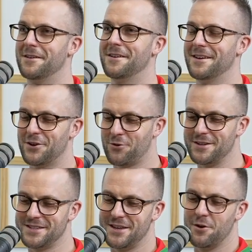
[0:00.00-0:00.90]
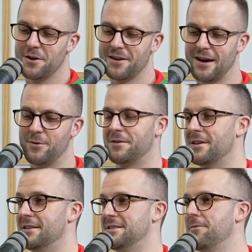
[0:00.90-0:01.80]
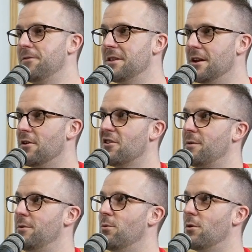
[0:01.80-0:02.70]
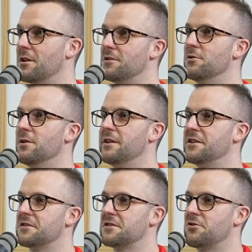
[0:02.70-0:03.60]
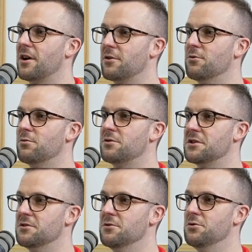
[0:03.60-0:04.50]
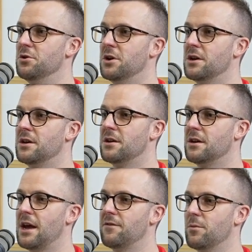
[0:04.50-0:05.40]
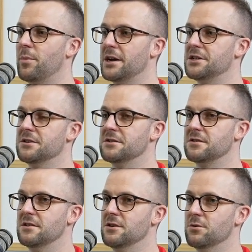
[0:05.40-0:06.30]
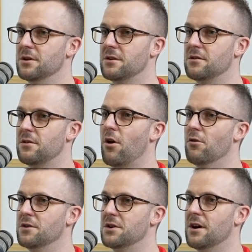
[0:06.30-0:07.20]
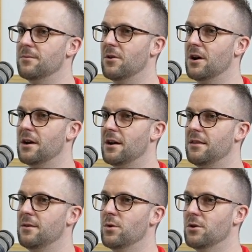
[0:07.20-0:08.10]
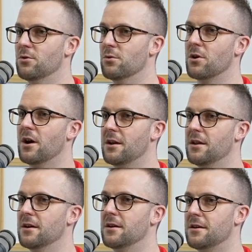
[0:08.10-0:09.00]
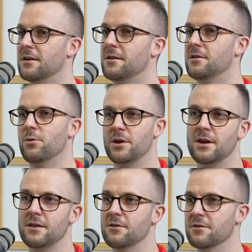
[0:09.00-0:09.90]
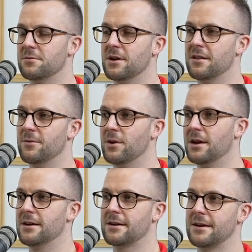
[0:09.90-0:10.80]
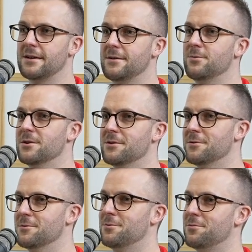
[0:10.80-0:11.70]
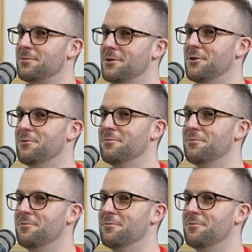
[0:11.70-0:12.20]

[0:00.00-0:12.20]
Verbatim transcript: Increase the old income. I think it's something that a lot of people want to do. They just struggle to have the patience to do it over time, right? And then yeah. we all kind of, you know, we can get there as well. And then we're like, okay, well, you know,